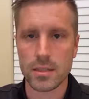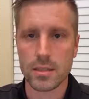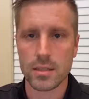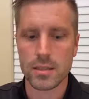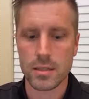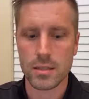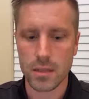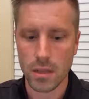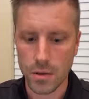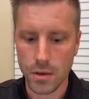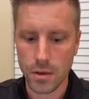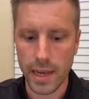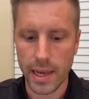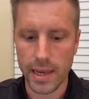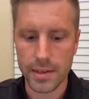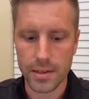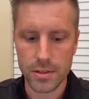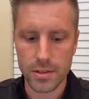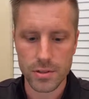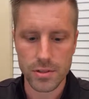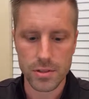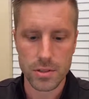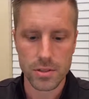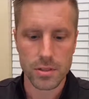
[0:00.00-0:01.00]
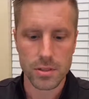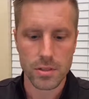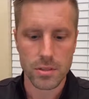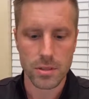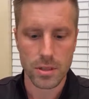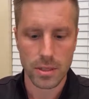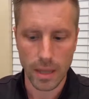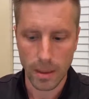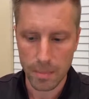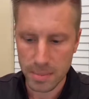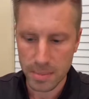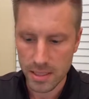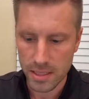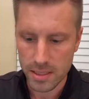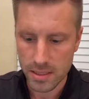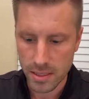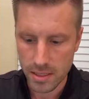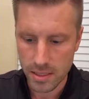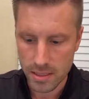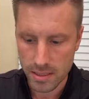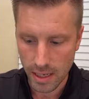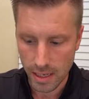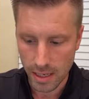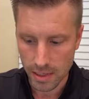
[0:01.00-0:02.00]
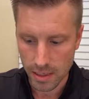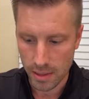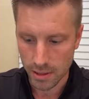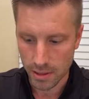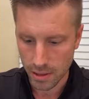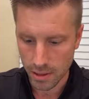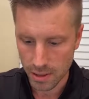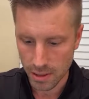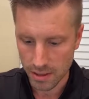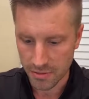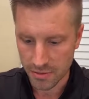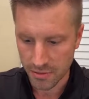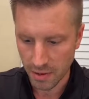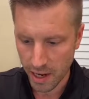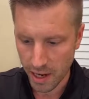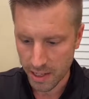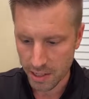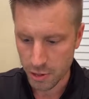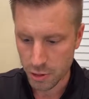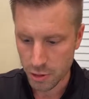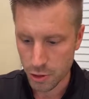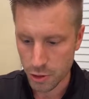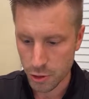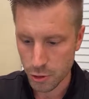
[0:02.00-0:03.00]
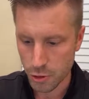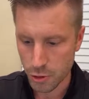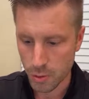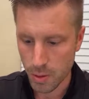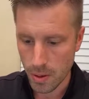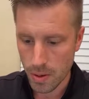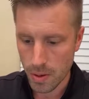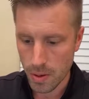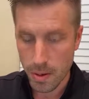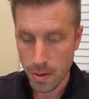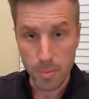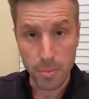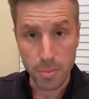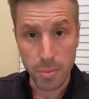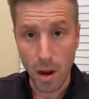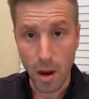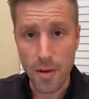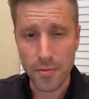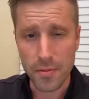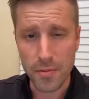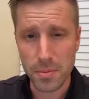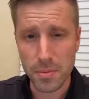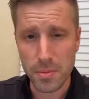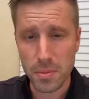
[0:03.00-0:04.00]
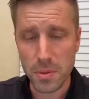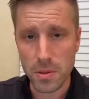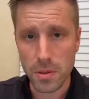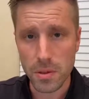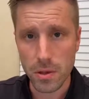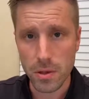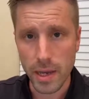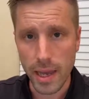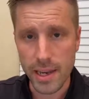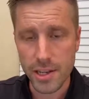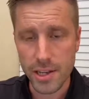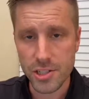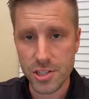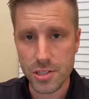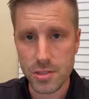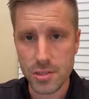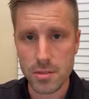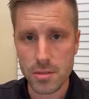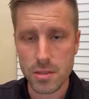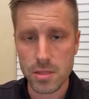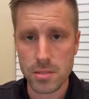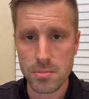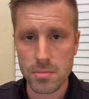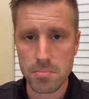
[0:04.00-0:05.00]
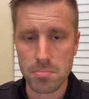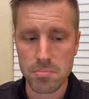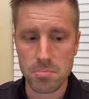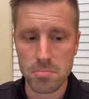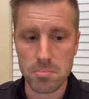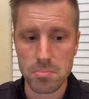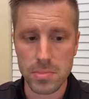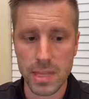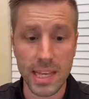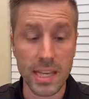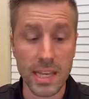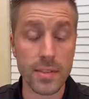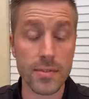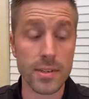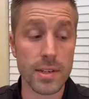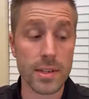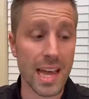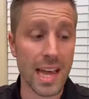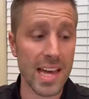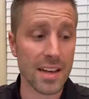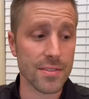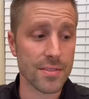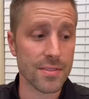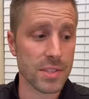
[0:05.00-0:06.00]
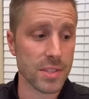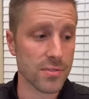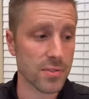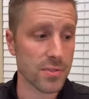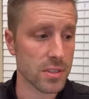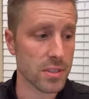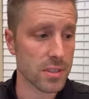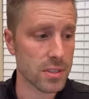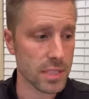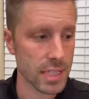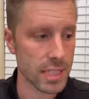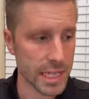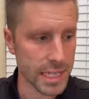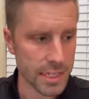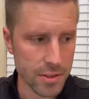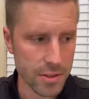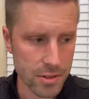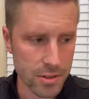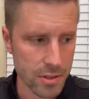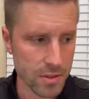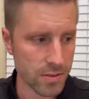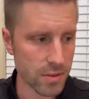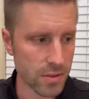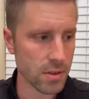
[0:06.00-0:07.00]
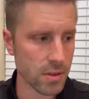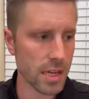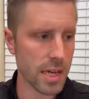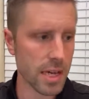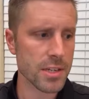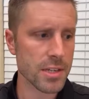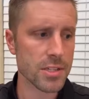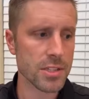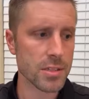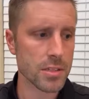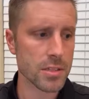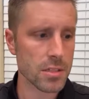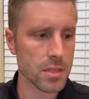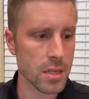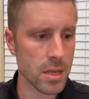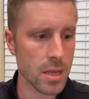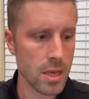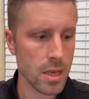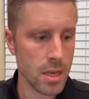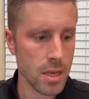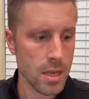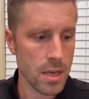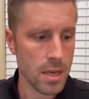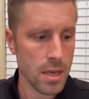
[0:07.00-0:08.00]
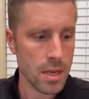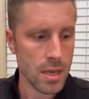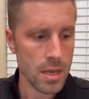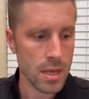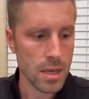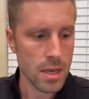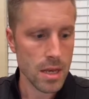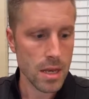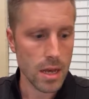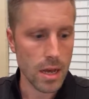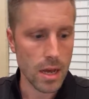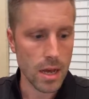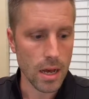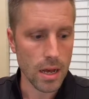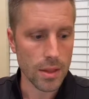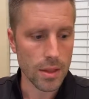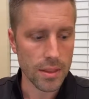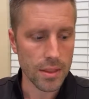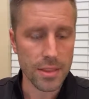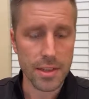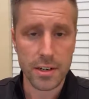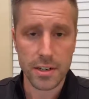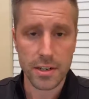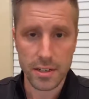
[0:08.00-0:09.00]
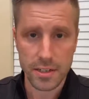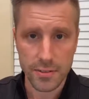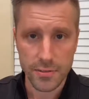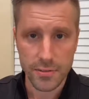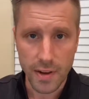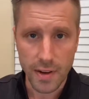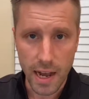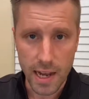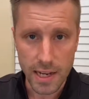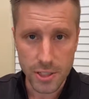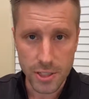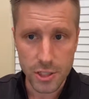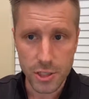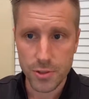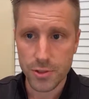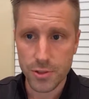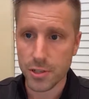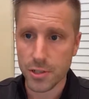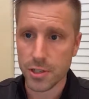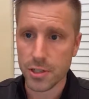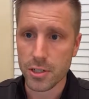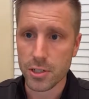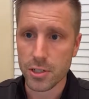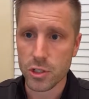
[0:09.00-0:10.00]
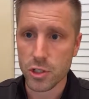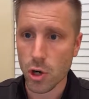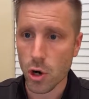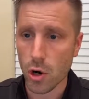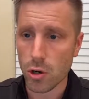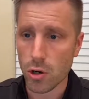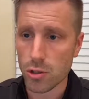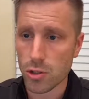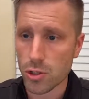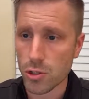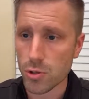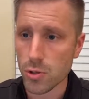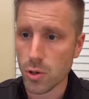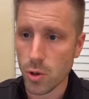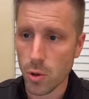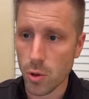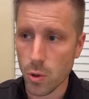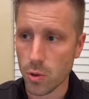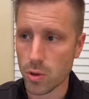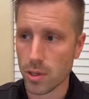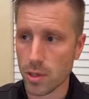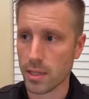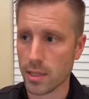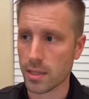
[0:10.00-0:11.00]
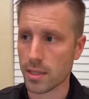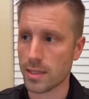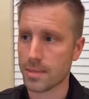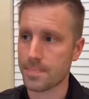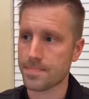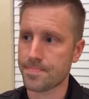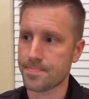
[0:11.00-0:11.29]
locators. The companies that say that they're going to find you profitable locations, they even have different tiers of locations that they're going to find you, and they're going to charge you accordingly.